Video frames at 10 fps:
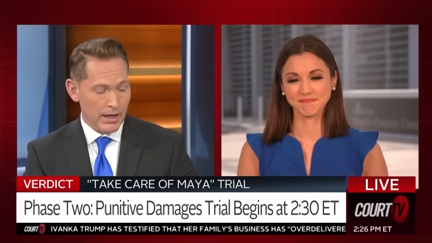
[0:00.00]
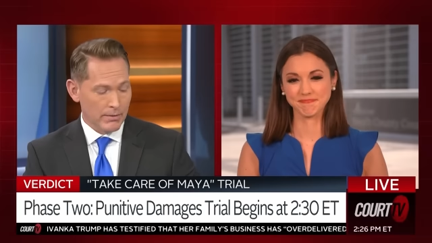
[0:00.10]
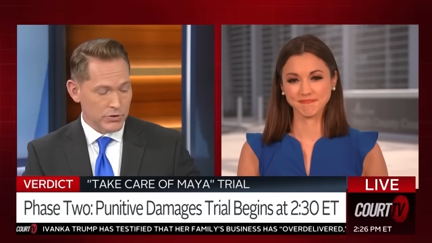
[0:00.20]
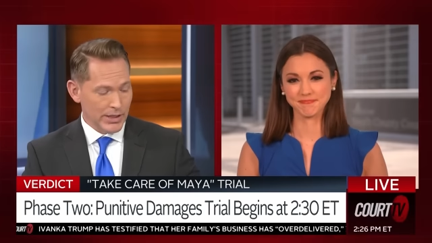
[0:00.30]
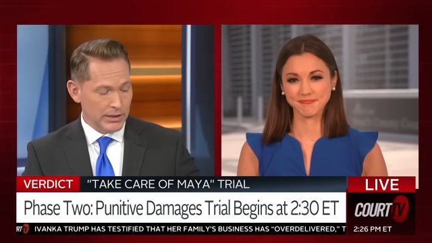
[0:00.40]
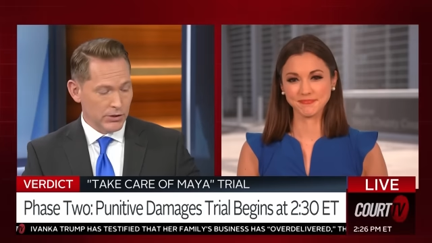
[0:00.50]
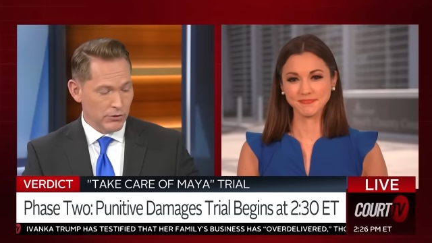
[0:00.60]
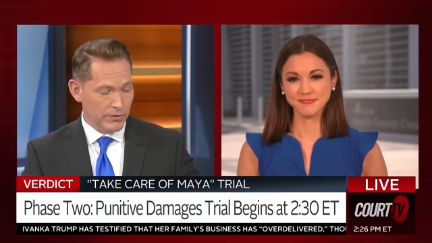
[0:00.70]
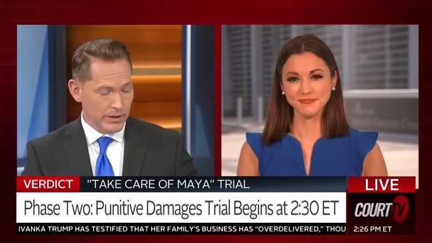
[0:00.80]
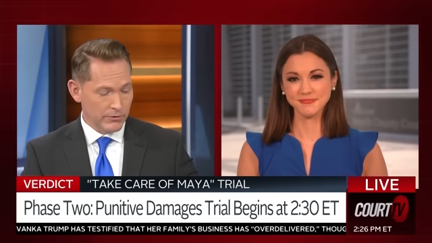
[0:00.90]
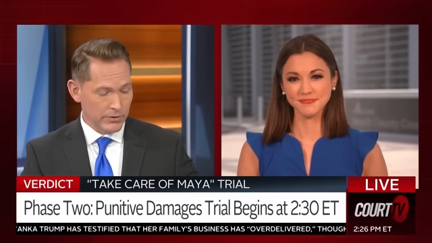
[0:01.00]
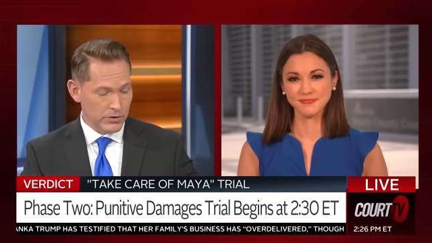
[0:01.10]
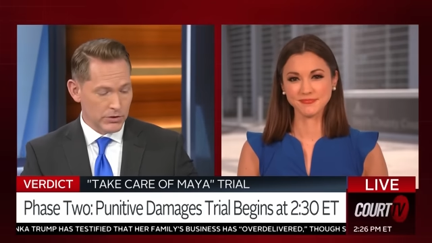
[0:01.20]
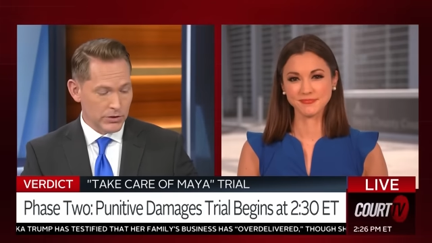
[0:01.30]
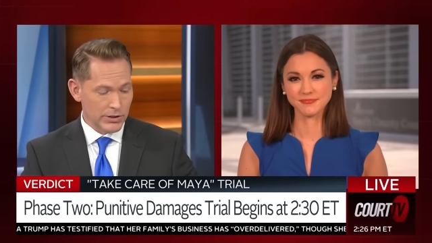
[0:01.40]
Speaker 1: Um, Chanley, you've
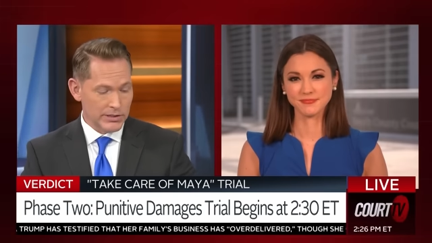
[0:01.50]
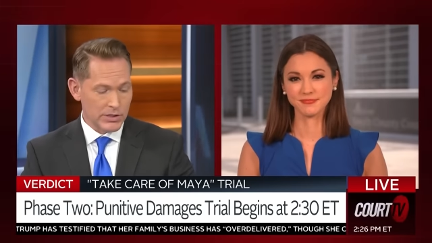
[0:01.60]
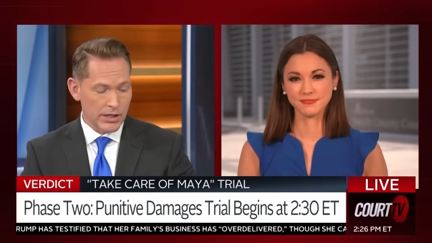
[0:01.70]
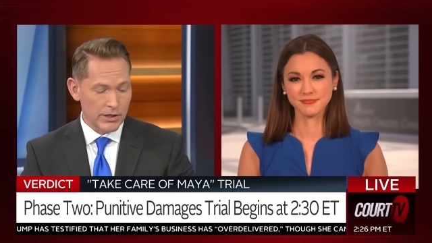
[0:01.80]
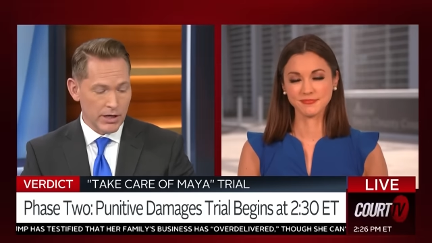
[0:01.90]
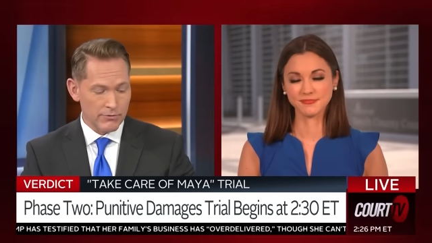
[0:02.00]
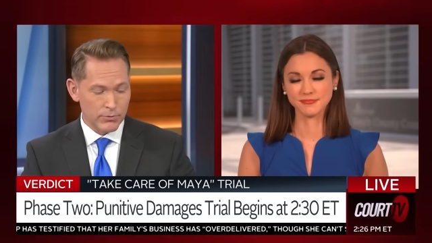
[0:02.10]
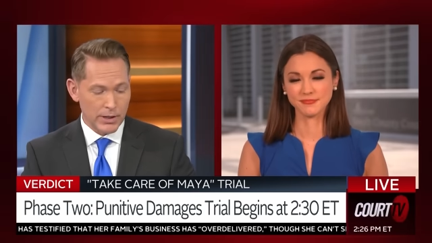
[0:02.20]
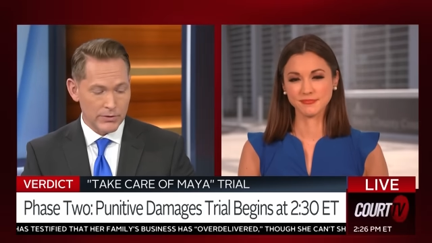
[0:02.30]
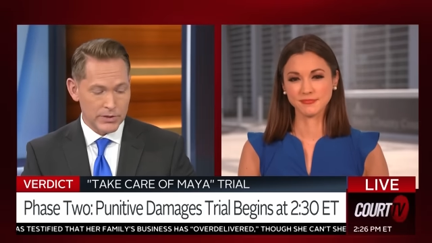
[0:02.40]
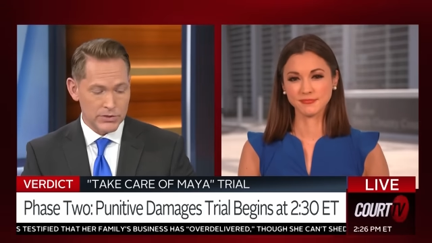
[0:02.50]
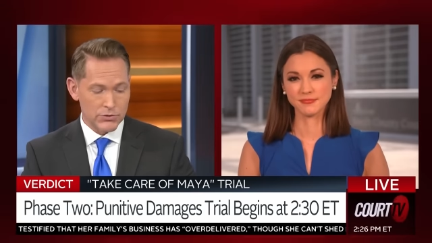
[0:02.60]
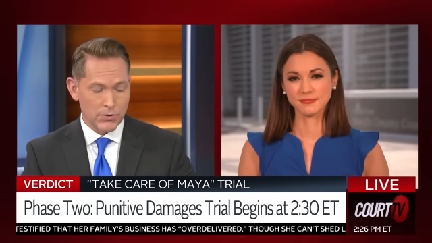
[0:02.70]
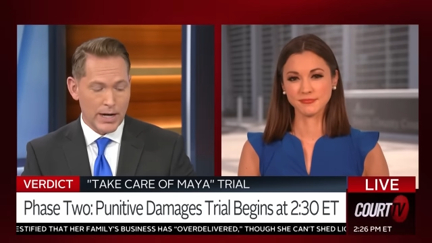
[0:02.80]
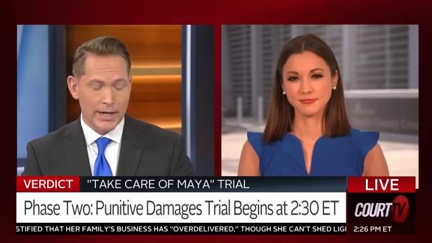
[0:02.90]
interviewed the attorneys on and off throughout
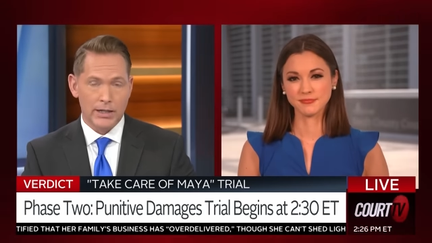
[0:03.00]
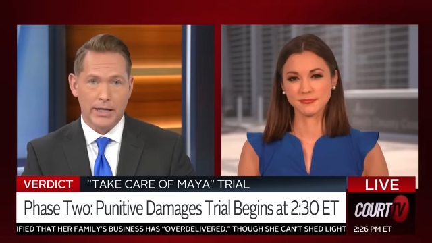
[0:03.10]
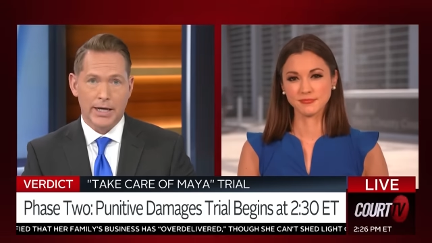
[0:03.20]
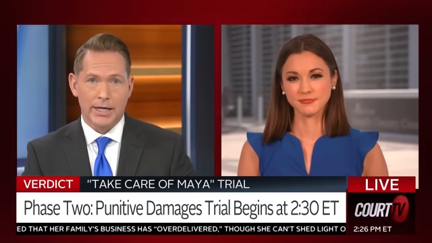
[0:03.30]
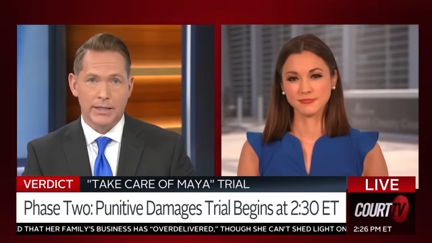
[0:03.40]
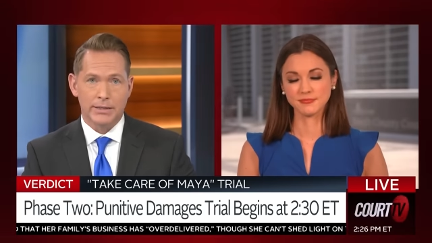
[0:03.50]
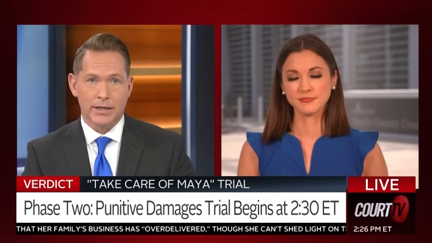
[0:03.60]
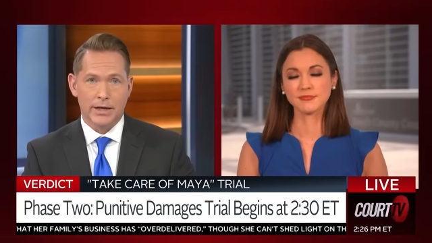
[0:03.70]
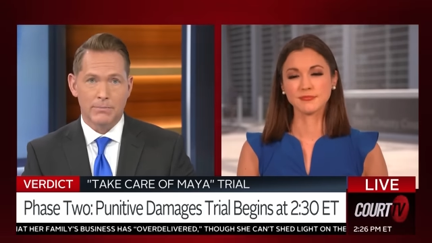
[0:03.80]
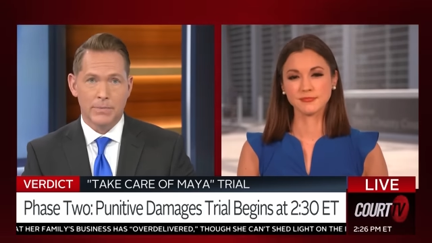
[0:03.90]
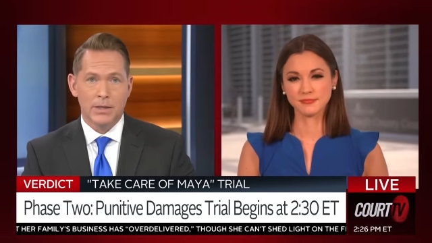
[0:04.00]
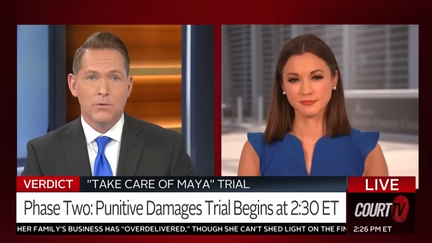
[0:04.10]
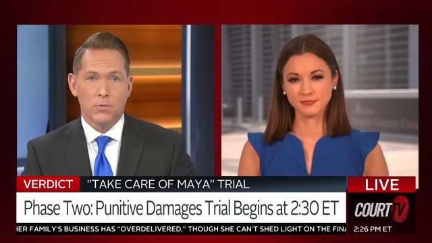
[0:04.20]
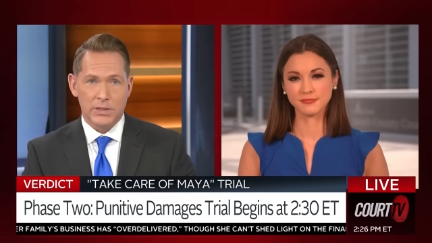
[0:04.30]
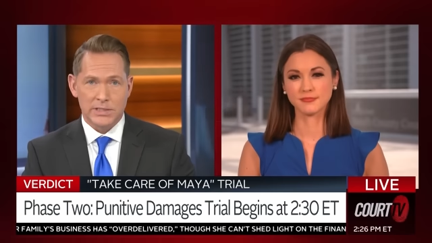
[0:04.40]
this trial, and um,
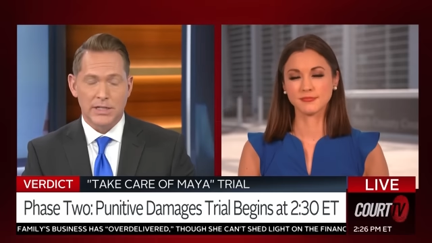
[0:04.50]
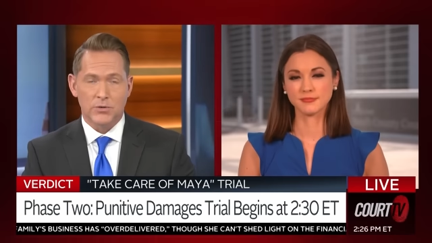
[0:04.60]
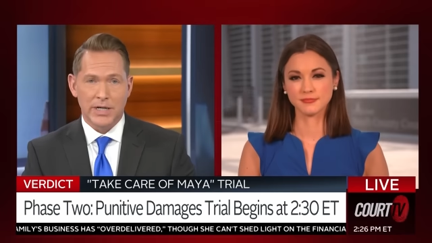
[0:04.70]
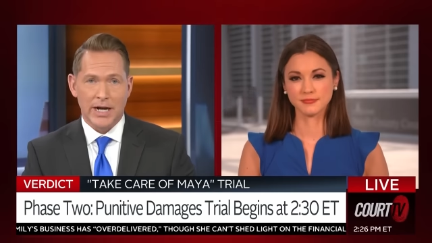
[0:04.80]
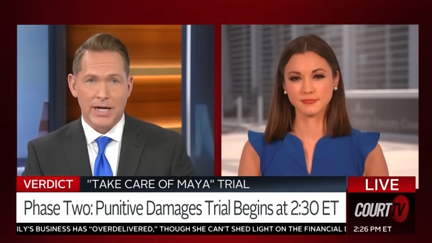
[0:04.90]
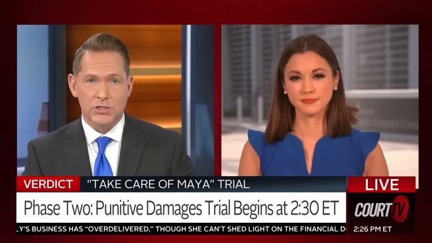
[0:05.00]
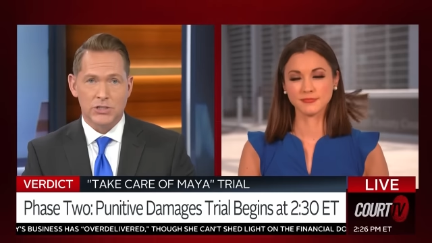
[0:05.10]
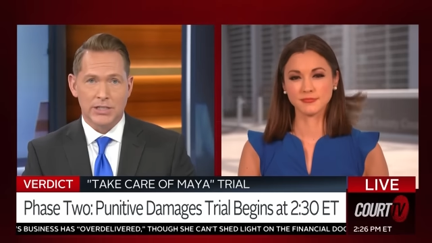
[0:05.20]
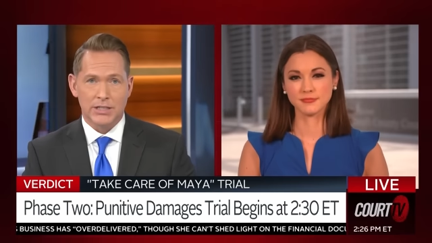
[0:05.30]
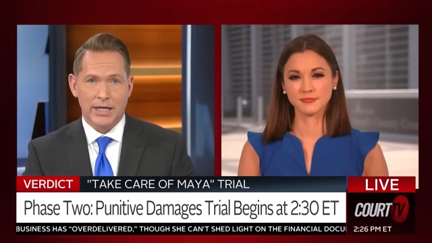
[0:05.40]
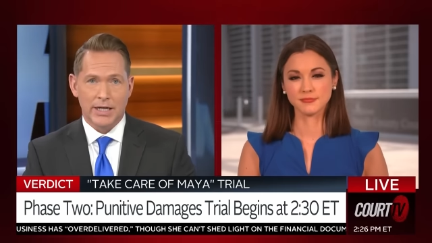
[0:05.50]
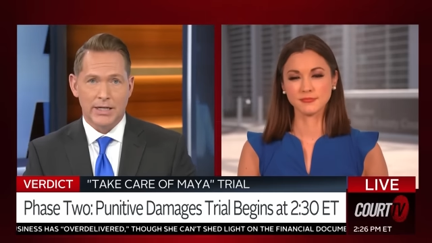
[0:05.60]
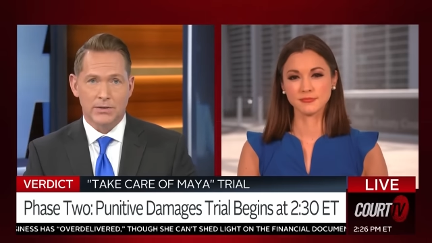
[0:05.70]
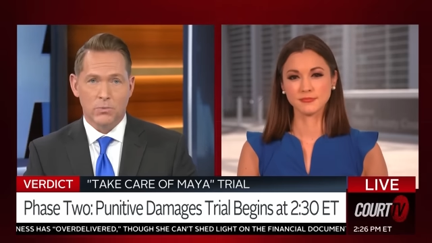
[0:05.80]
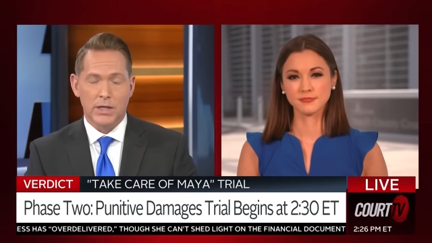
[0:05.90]
what's their reaction,
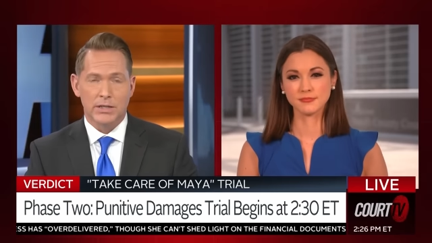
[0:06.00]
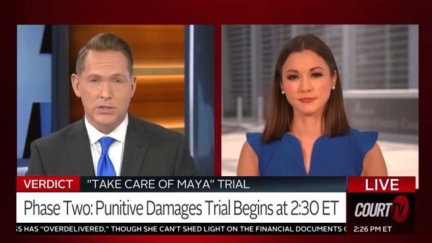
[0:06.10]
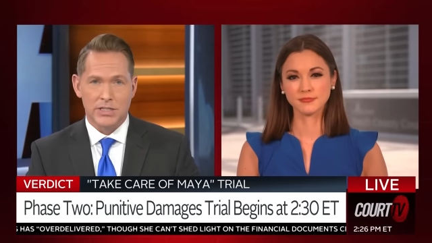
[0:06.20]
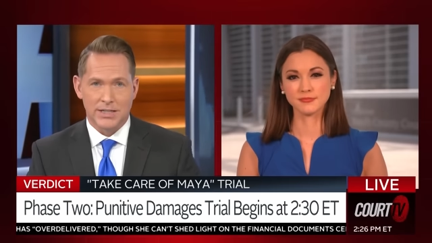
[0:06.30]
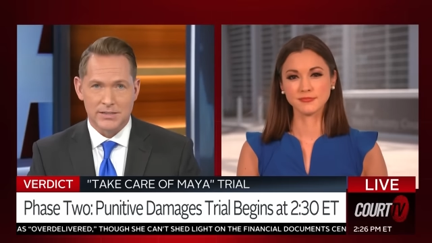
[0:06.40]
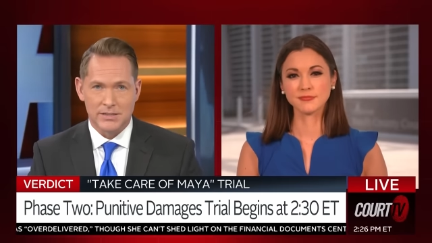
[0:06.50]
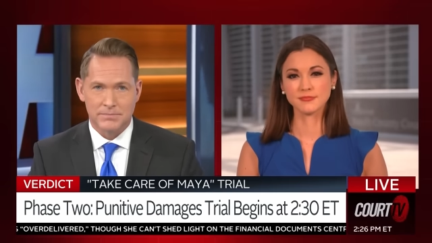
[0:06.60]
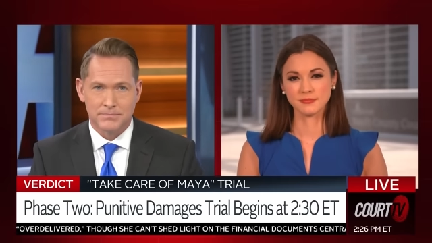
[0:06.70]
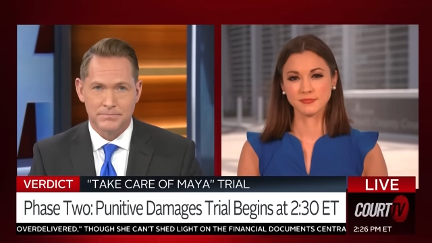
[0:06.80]
and what can you tell us?